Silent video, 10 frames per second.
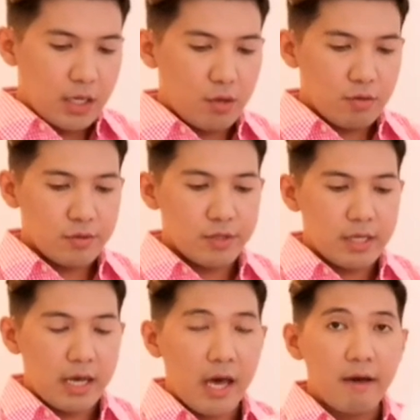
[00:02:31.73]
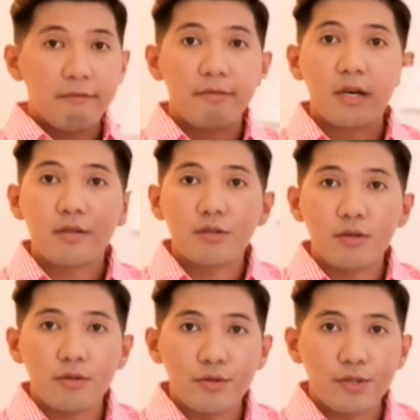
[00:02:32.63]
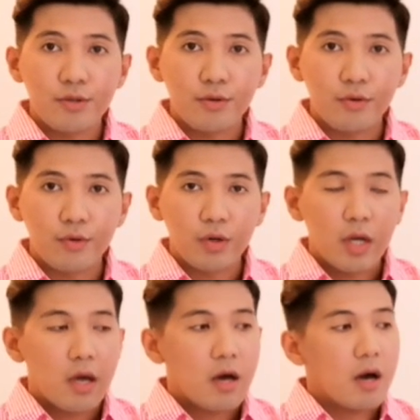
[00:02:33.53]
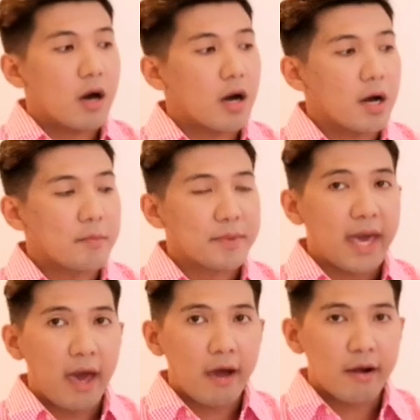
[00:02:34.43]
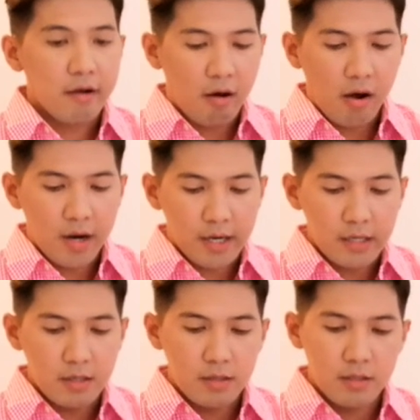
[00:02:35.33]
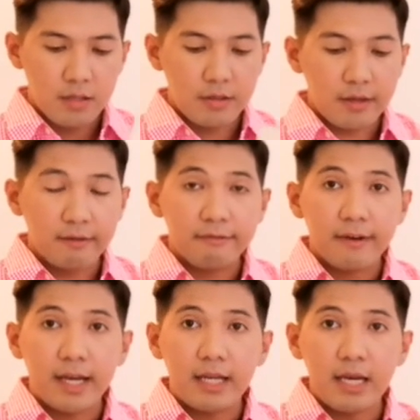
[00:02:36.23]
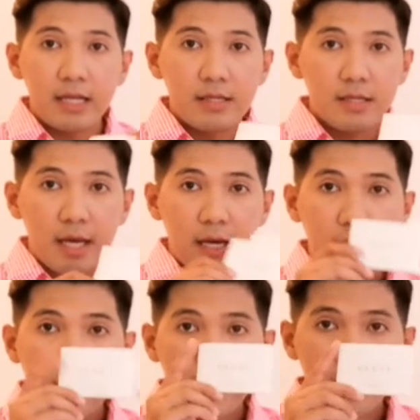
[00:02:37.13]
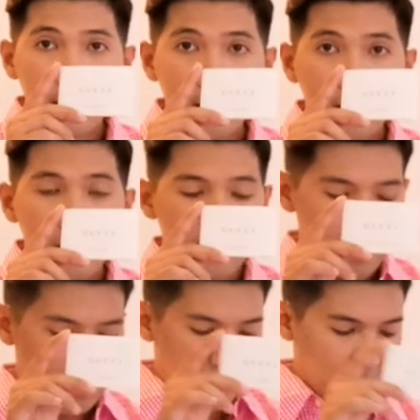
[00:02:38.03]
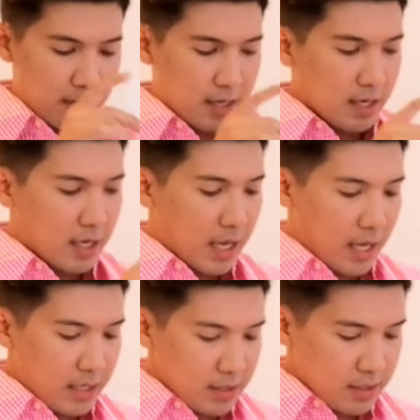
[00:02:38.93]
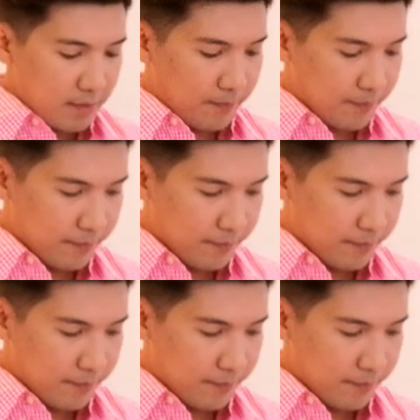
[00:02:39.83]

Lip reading: And also they have this also care card that you can find inside mga case.